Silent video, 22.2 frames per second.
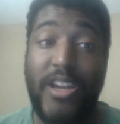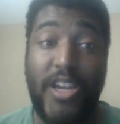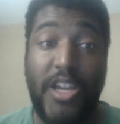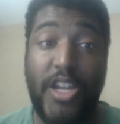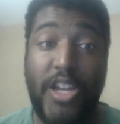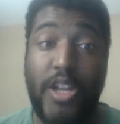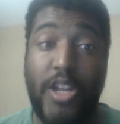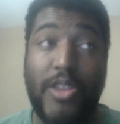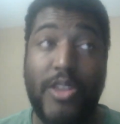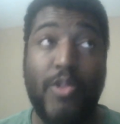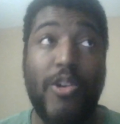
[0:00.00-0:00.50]

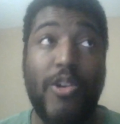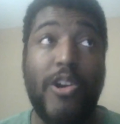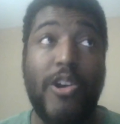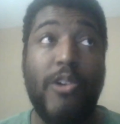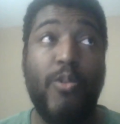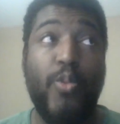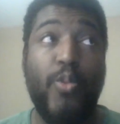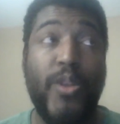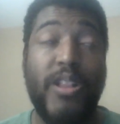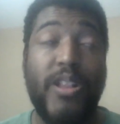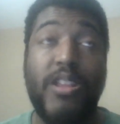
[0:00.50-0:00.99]
you know,
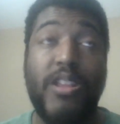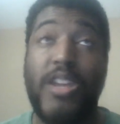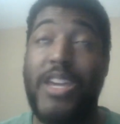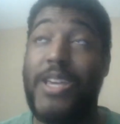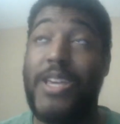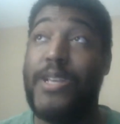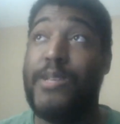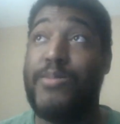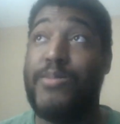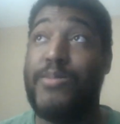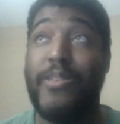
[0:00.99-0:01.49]
thrown with
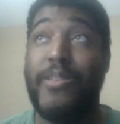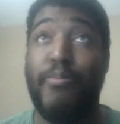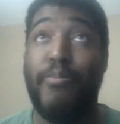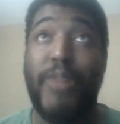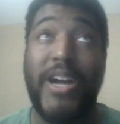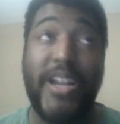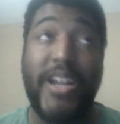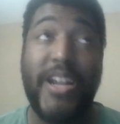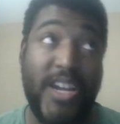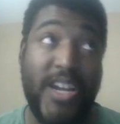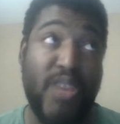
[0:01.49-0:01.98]
Gibbs and
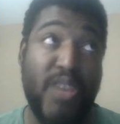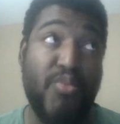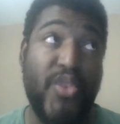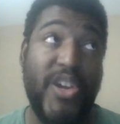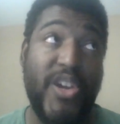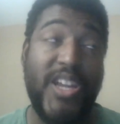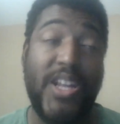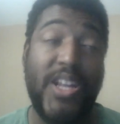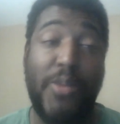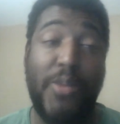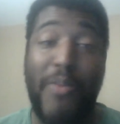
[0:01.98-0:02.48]

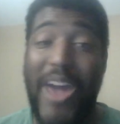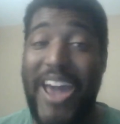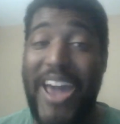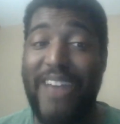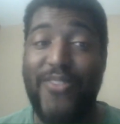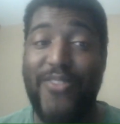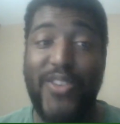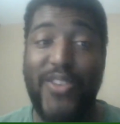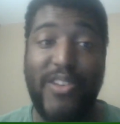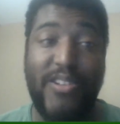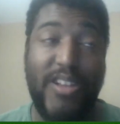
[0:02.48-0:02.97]
Montgomery in the
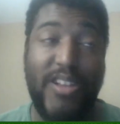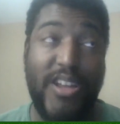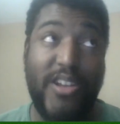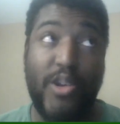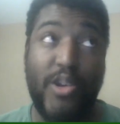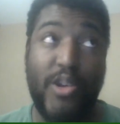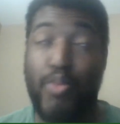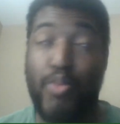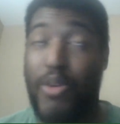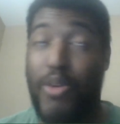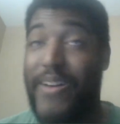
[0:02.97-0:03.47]
backfield, you
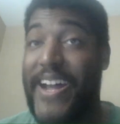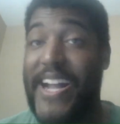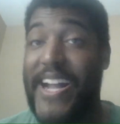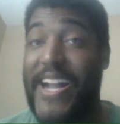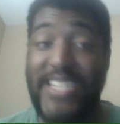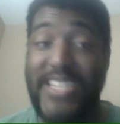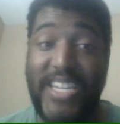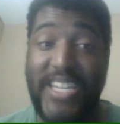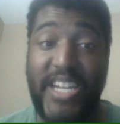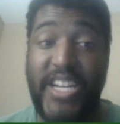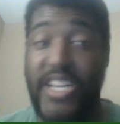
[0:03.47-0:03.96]
know, provide
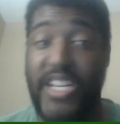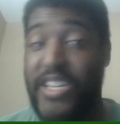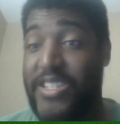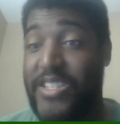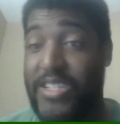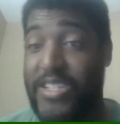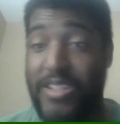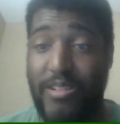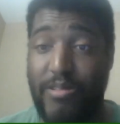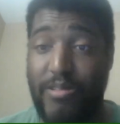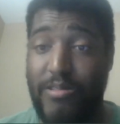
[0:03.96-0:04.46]

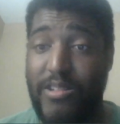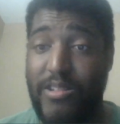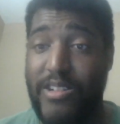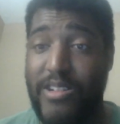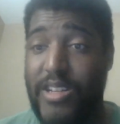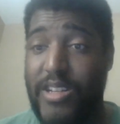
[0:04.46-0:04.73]
TDs too,